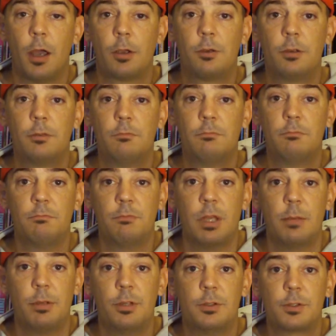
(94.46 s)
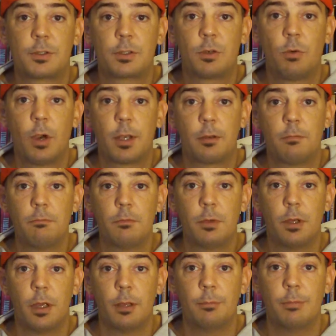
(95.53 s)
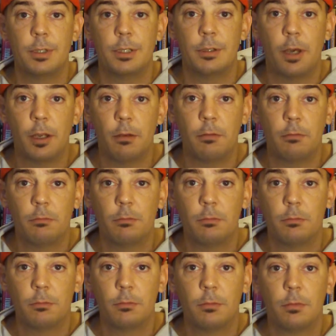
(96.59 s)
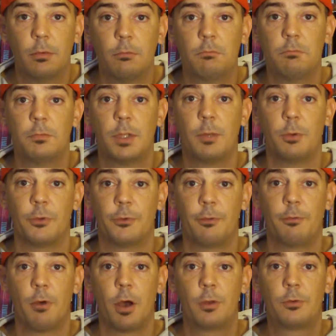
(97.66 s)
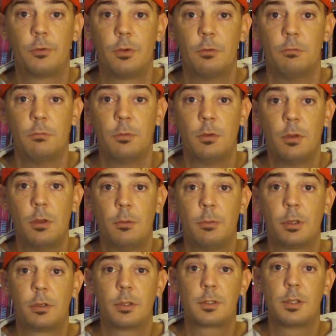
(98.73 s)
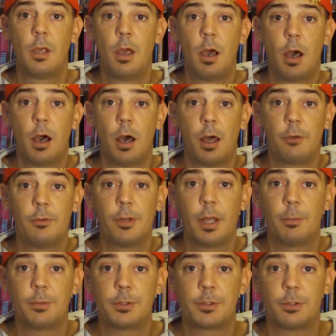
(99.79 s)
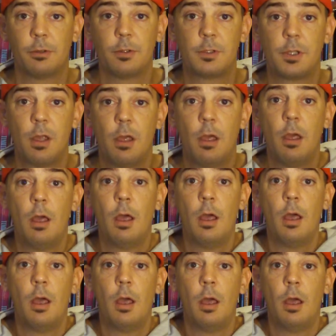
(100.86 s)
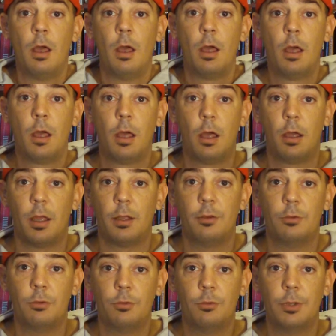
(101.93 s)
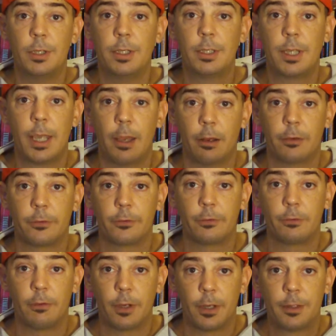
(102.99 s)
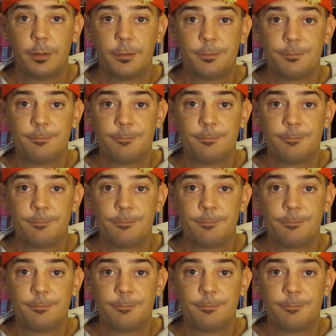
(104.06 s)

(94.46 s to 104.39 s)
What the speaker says: I could maybe just quit and be done. That was a thought too, because 100 episodes, and who really cares, right?